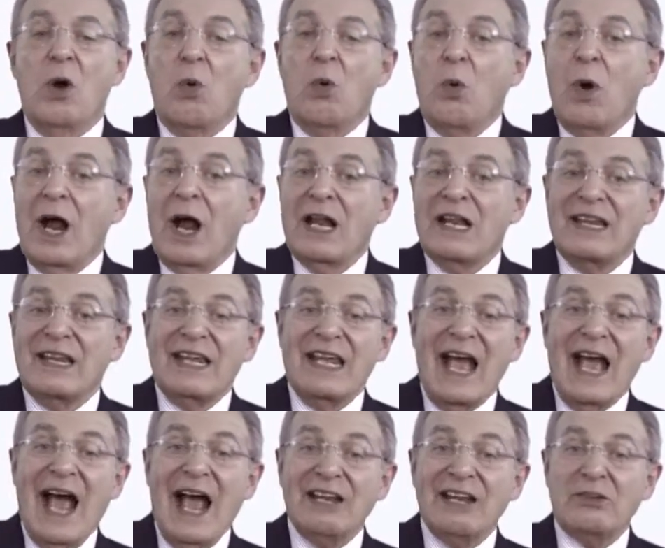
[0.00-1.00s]
while
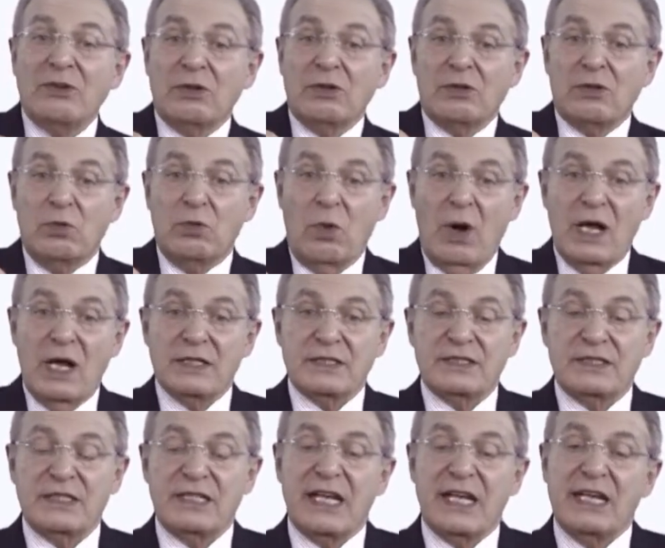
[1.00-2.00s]
the adult
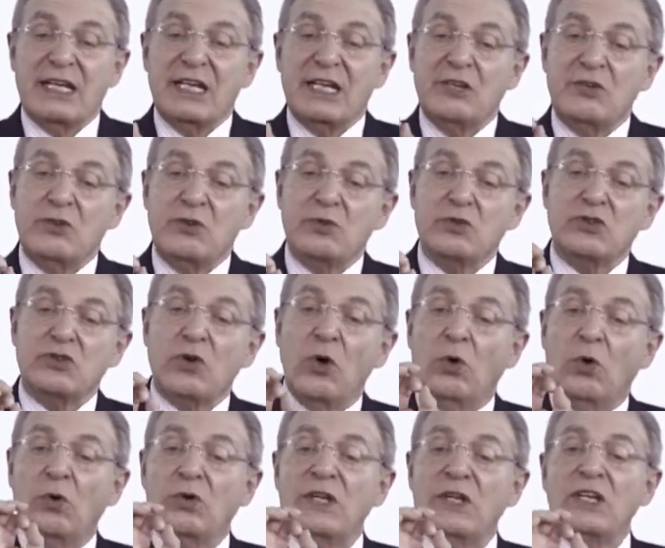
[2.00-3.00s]
ones can induce
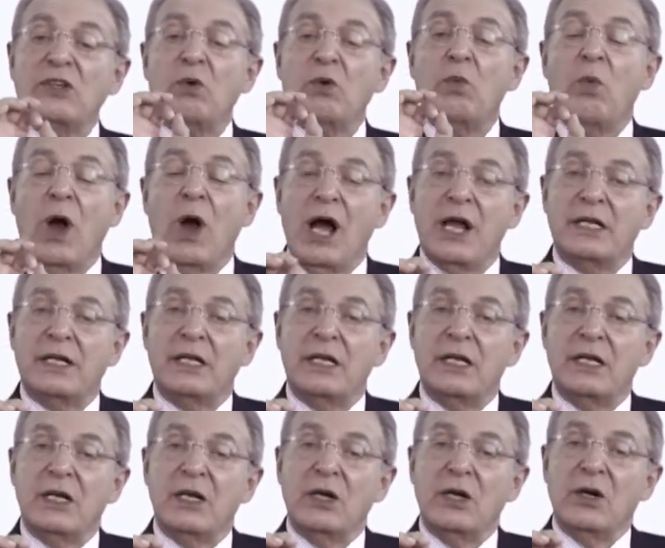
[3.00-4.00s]
only the one
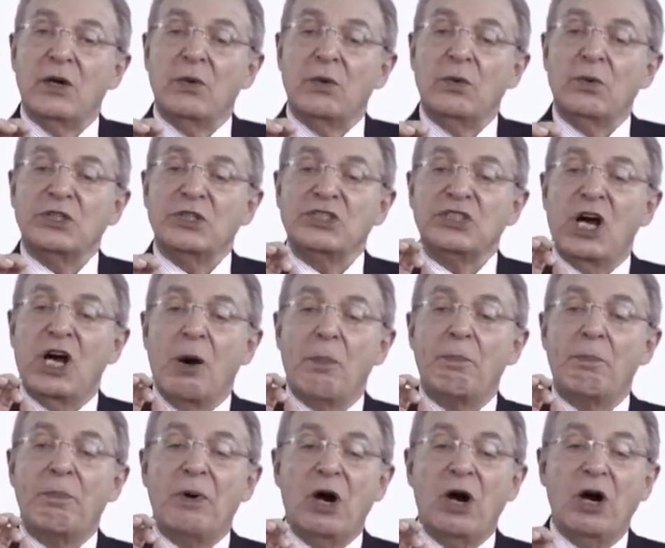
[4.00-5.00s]
which are
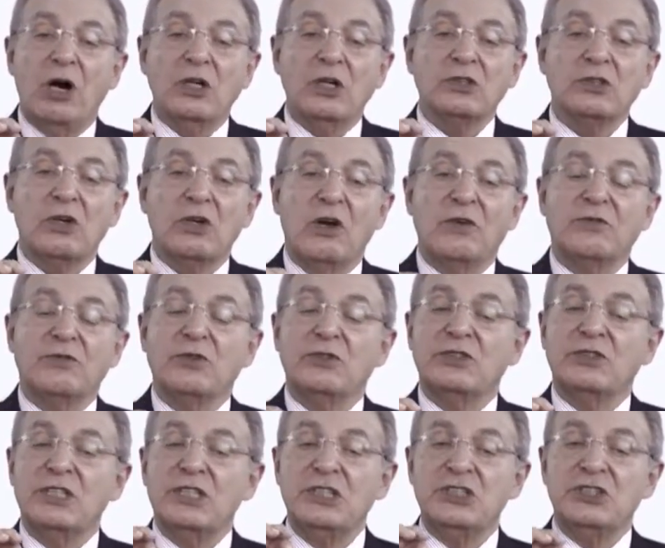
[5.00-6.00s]
part of the
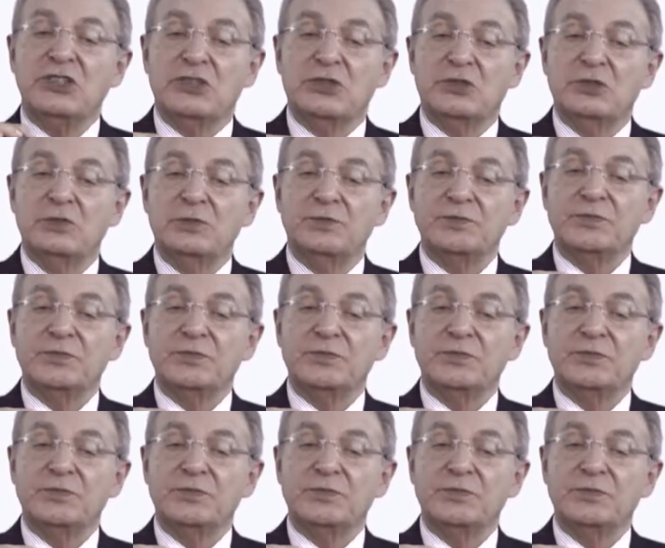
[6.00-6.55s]
tissue